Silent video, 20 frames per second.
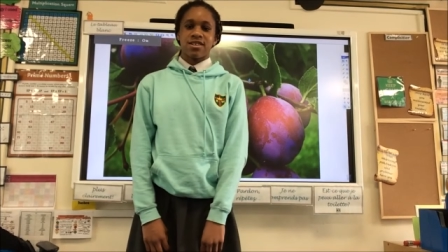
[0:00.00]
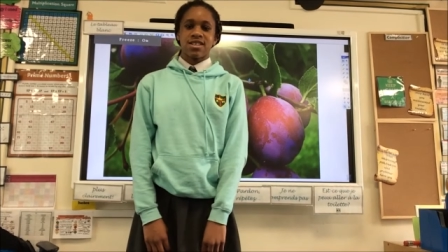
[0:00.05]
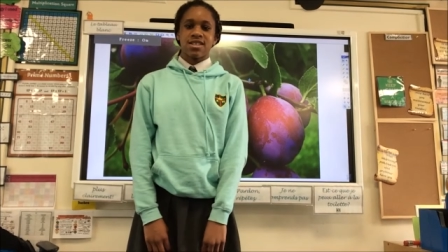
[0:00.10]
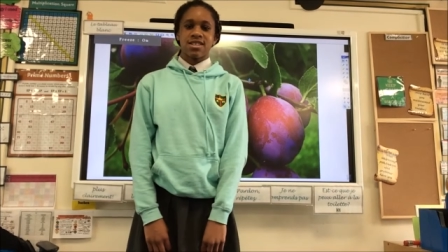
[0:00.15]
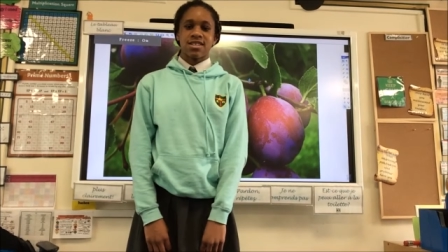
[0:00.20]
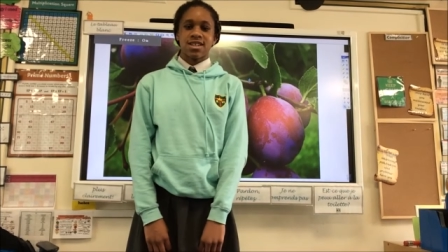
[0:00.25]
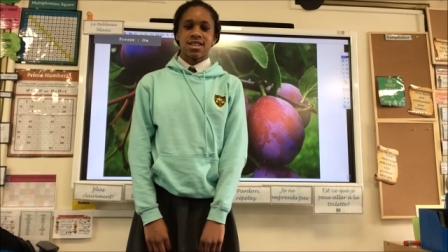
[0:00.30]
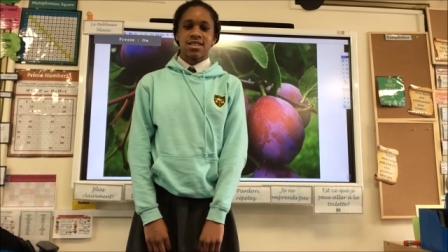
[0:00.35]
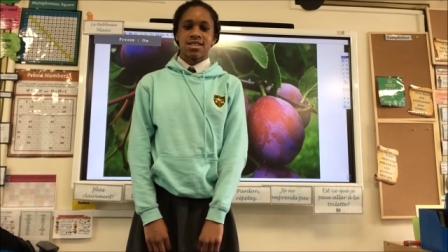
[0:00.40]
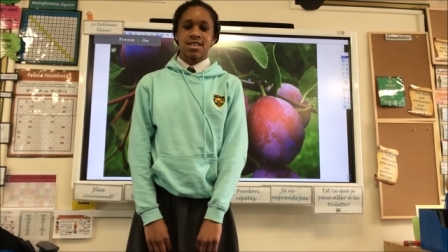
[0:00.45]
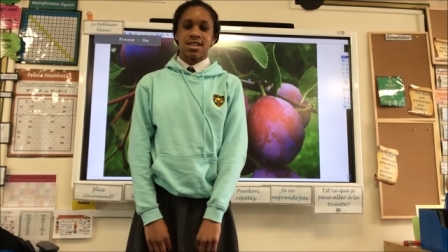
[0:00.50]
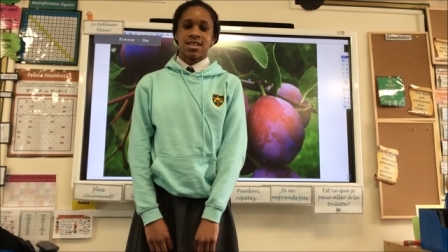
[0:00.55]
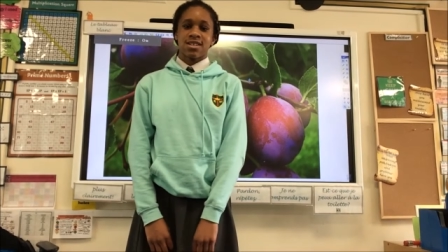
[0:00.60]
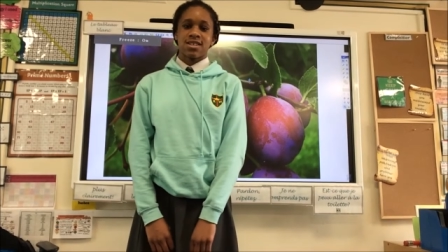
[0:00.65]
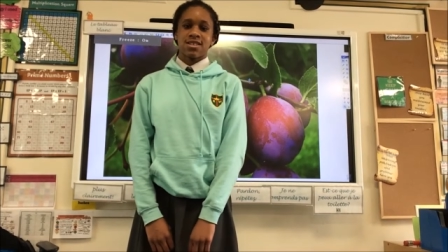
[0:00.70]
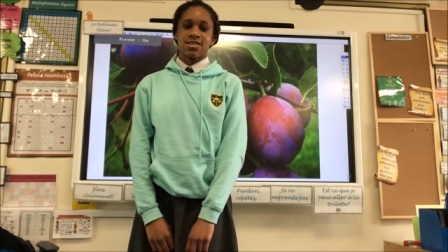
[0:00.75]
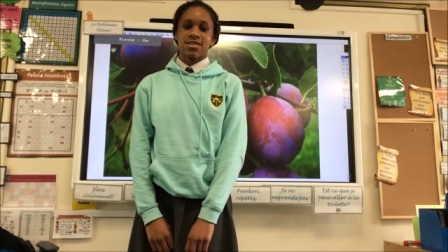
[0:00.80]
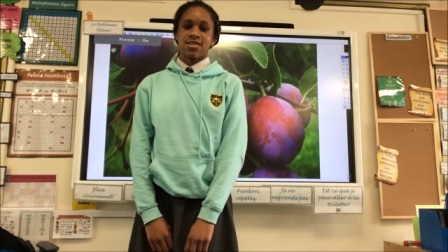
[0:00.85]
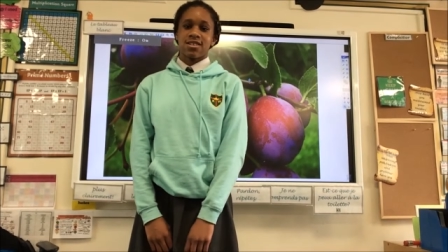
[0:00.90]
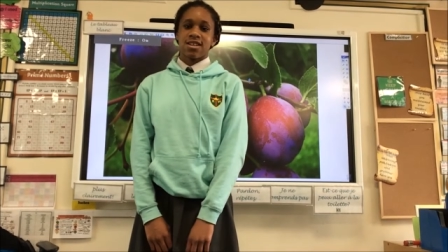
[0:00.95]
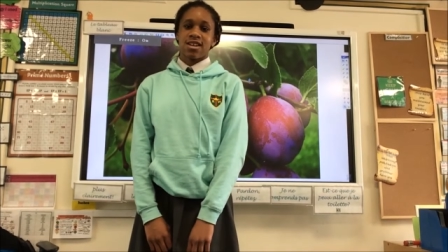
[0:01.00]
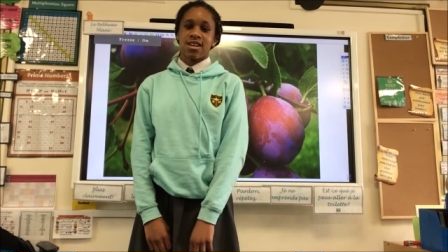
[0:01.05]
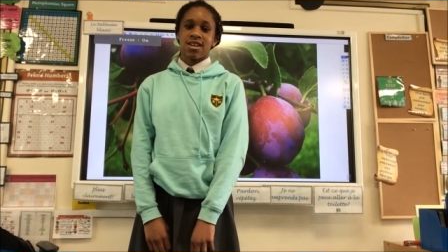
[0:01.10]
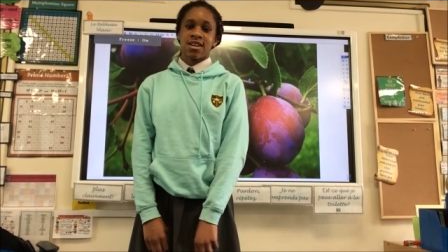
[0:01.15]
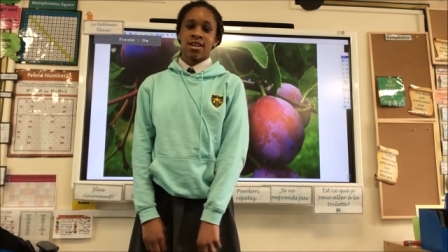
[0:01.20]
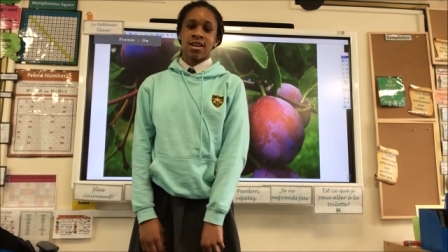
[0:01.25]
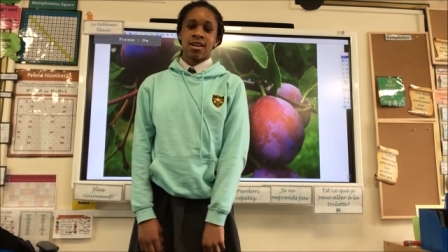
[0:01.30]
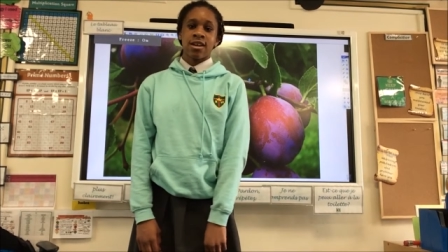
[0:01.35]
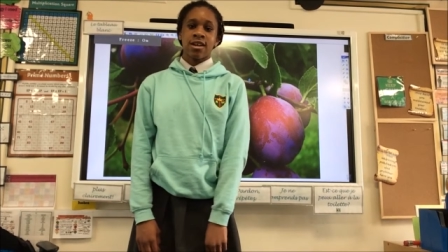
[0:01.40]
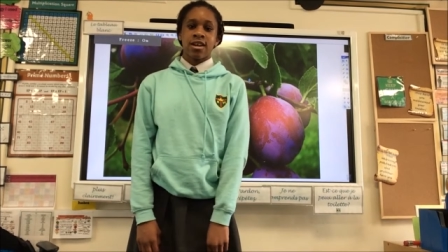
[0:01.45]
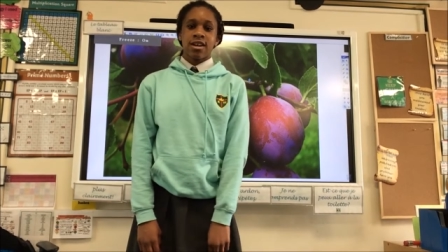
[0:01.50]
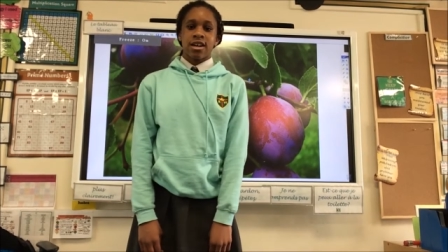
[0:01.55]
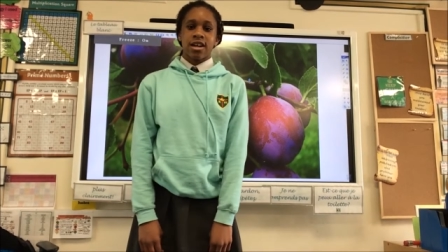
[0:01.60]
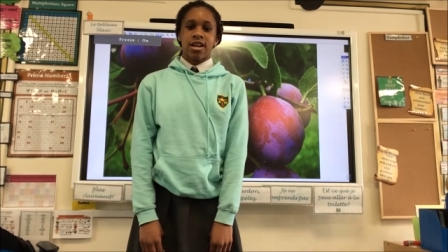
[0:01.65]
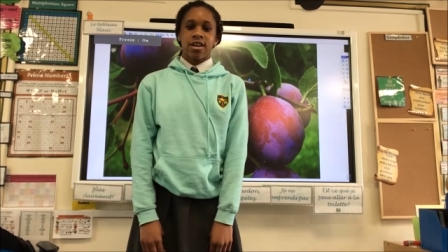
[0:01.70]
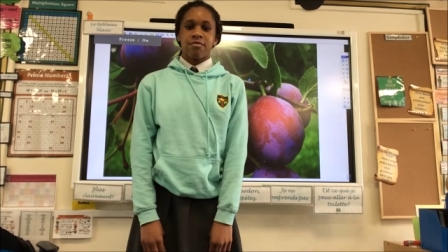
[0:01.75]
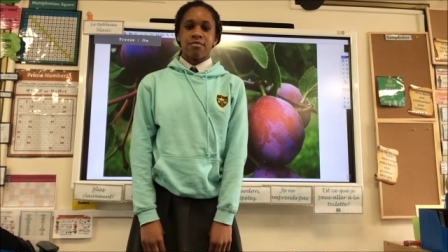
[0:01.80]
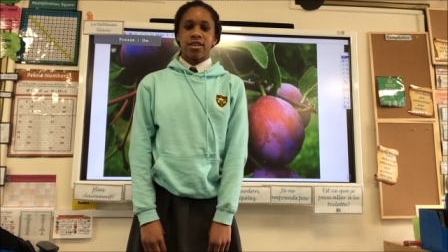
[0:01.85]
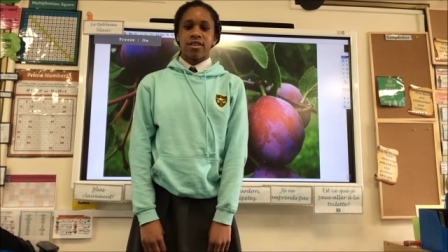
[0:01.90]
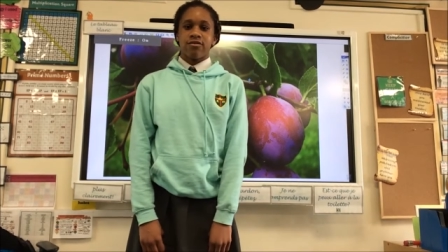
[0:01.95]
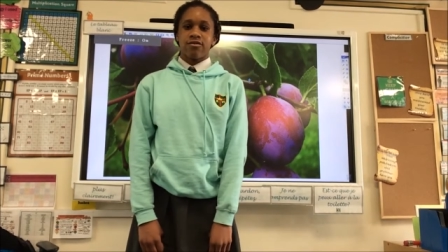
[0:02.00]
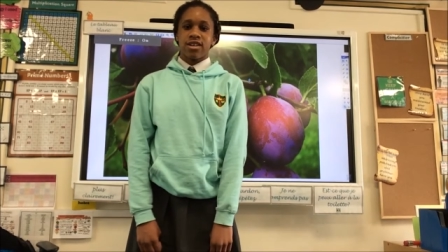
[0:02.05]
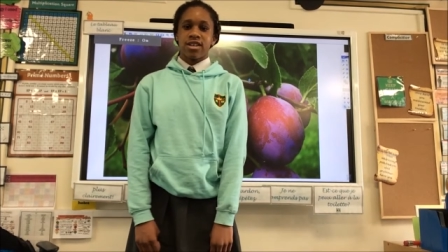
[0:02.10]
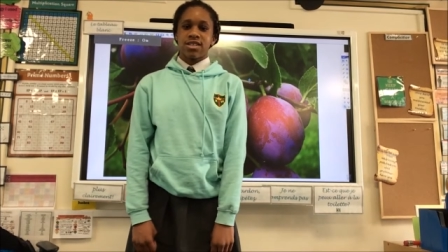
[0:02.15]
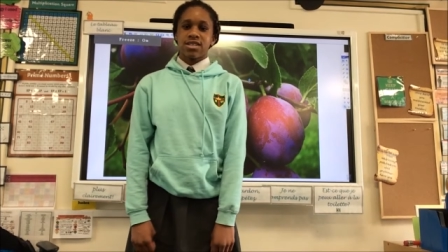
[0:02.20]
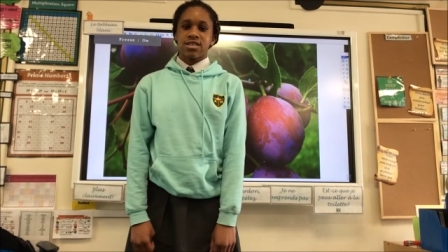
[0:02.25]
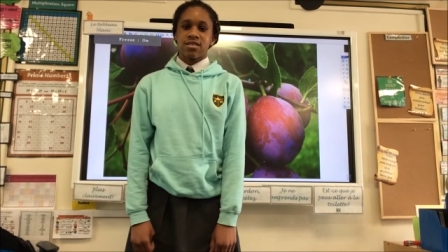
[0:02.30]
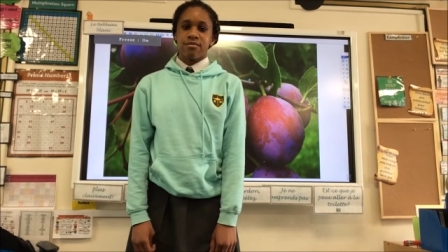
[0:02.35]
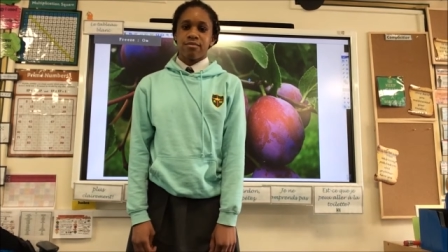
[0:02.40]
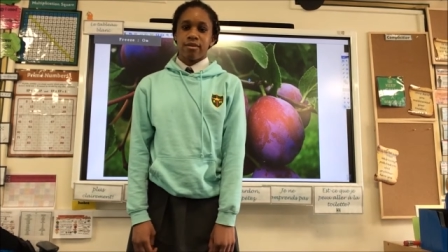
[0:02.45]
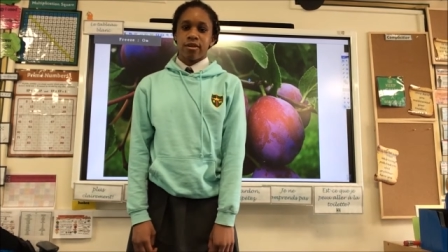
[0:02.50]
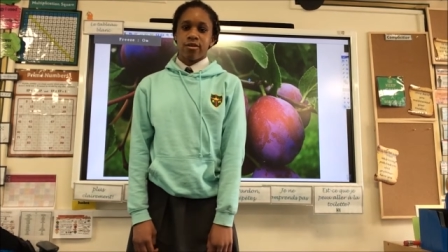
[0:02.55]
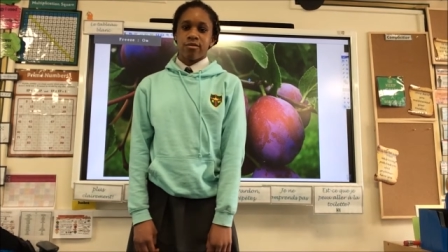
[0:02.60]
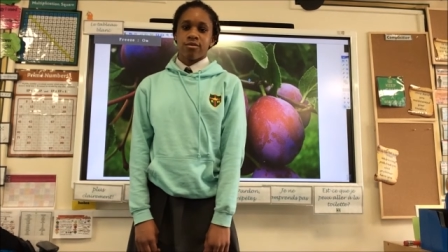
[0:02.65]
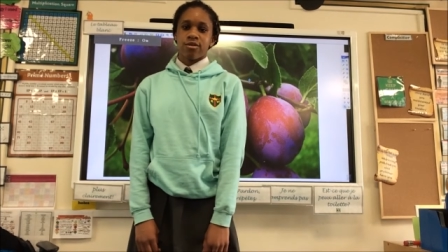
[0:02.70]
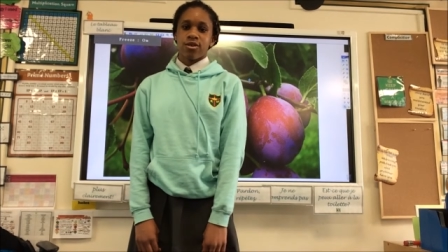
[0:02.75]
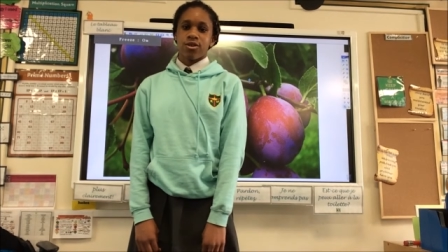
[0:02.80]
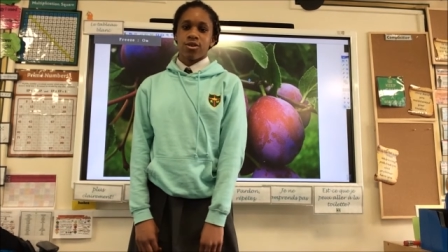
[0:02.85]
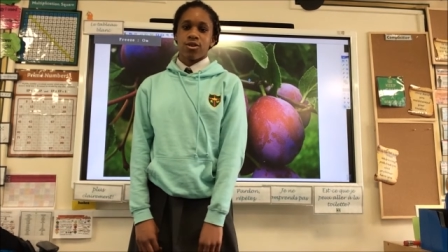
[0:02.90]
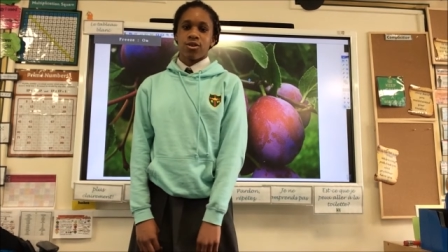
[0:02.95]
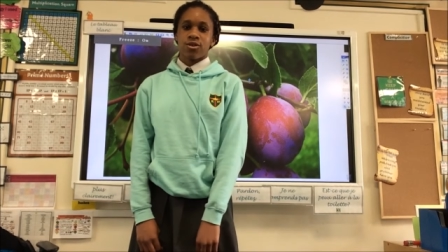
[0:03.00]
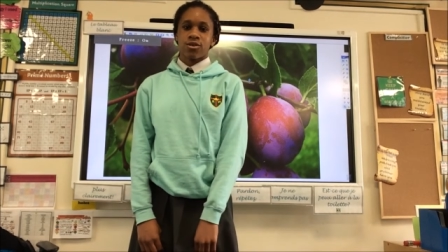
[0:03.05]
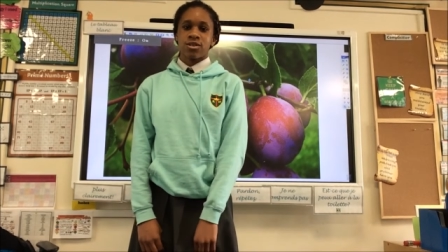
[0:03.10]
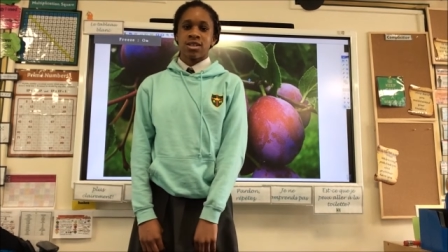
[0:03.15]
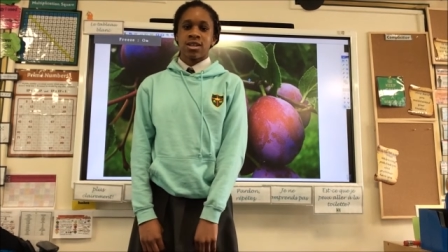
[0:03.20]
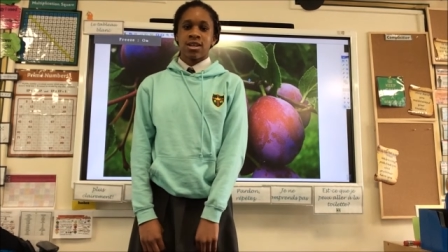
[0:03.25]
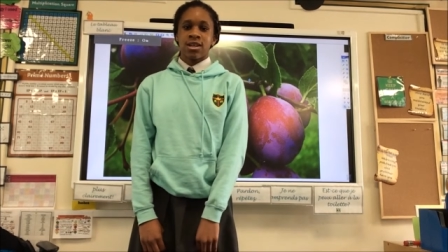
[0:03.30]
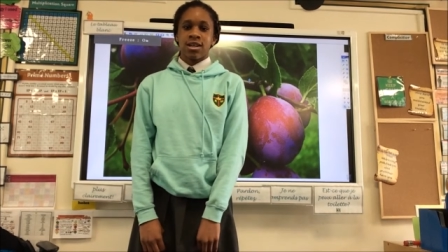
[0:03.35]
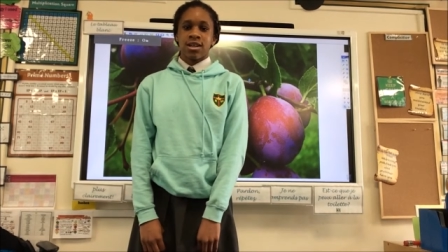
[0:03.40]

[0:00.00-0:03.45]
Princess and today I'll be reading the poem called